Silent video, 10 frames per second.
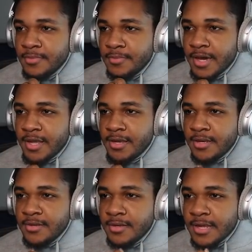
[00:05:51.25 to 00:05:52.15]
But
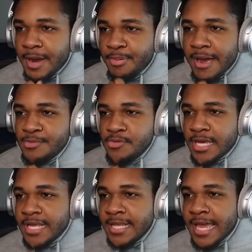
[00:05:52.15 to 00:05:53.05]
I promise you,
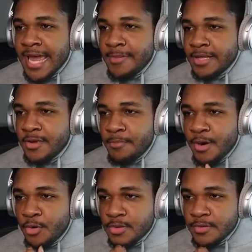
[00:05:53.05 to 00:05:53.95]
like in the game, like they're
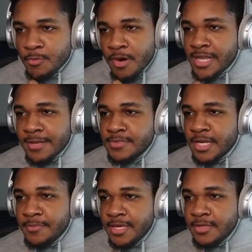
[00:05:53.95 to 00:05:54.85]
both, one of them's
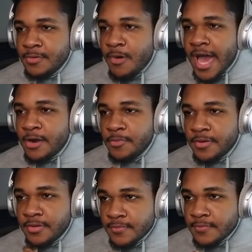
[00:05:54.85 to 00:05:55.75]
gonna be wide
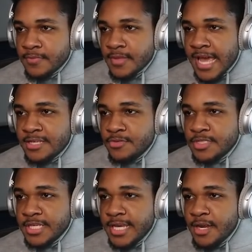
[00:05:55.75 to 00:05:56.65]
open. As you can
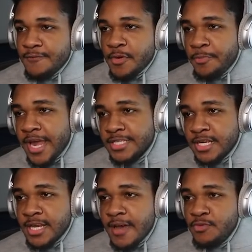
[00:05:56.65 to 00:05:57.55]
see here, if you're patient
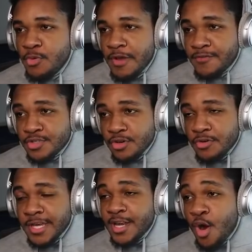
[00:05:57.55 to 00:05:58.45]
enough, you can wait for circle
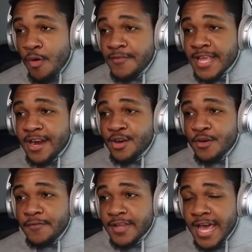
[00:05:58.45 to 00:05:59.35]
to get over that
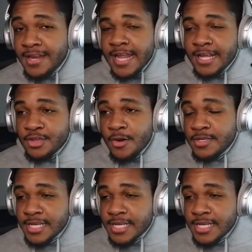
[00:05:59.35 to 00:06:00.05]
curl flat and then throw it